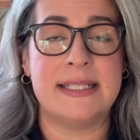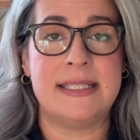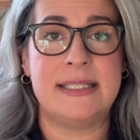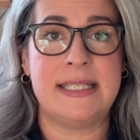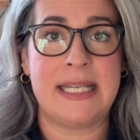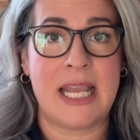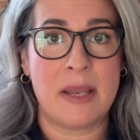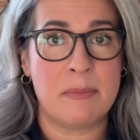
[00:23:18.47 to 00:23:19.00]

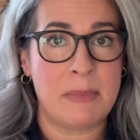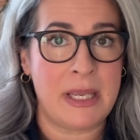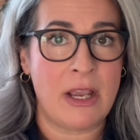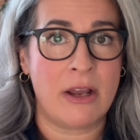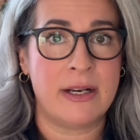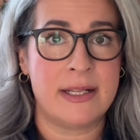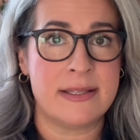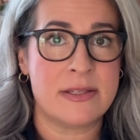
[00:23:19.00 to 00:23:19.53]
DM me
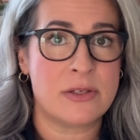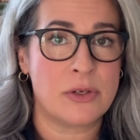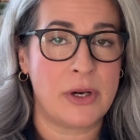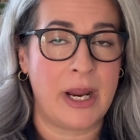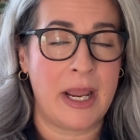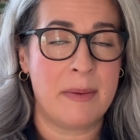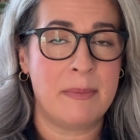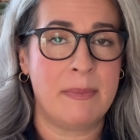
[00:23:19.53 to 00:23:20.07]
on
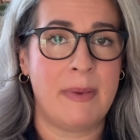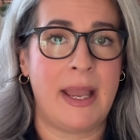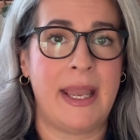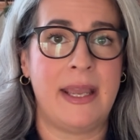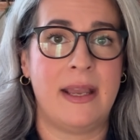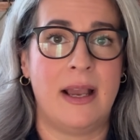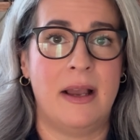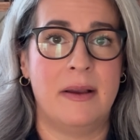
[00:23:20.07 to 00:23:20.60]
Instagram.
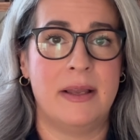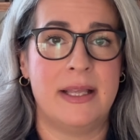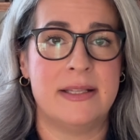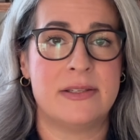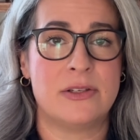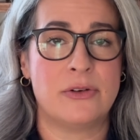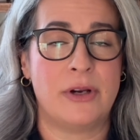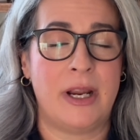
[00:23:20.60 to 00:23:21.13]
My
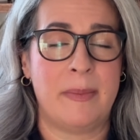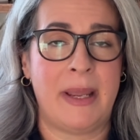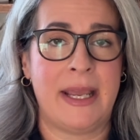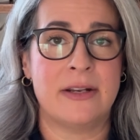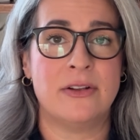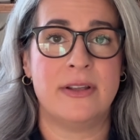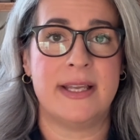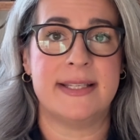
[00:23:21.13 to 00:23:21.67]
Instagram
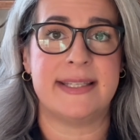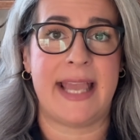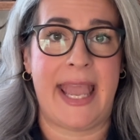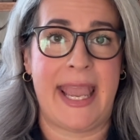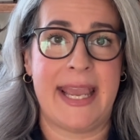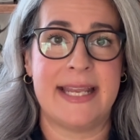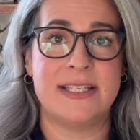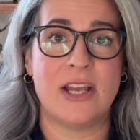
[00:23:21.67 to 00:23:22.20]
handle is
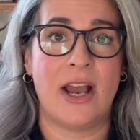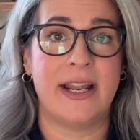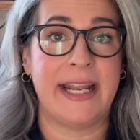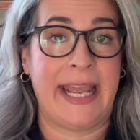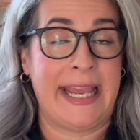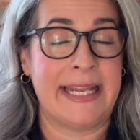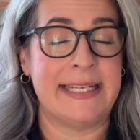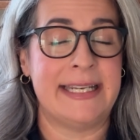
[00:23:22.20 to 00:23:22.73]

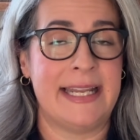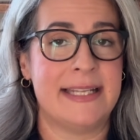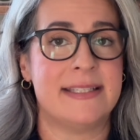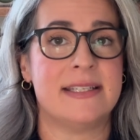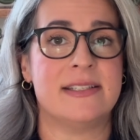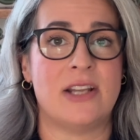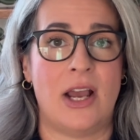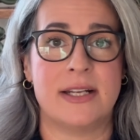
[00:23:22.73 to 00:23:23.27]

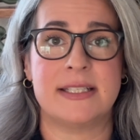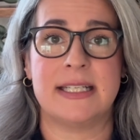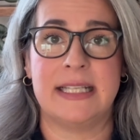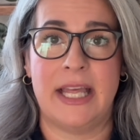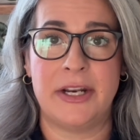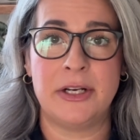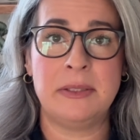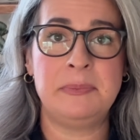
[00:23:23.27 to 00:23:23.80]

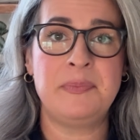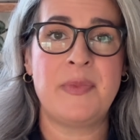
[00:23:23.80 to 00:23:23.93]
a.handknit.letter,